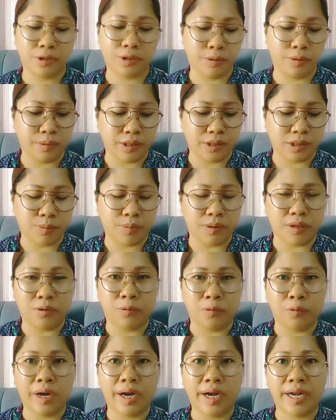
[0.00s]
there must be
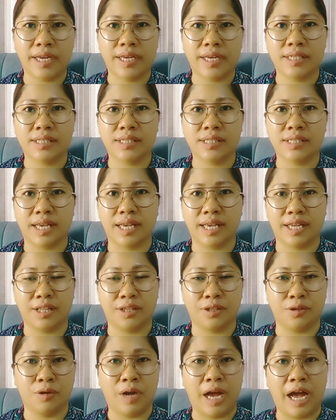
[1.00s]
a rice
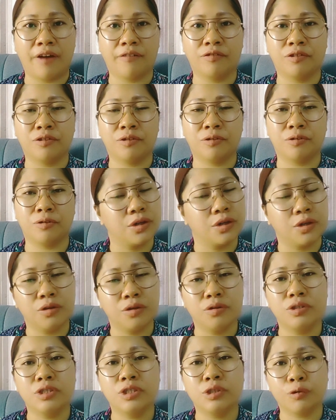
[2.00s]
and you have to
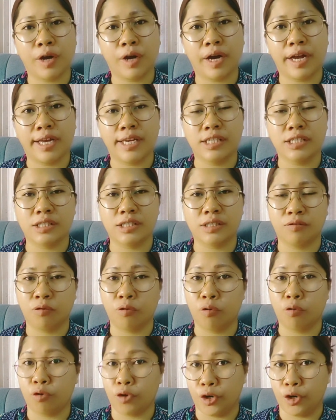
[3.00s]
use rice
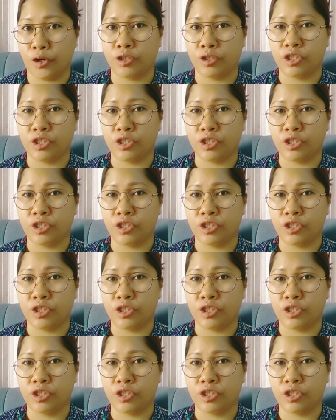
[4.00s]
for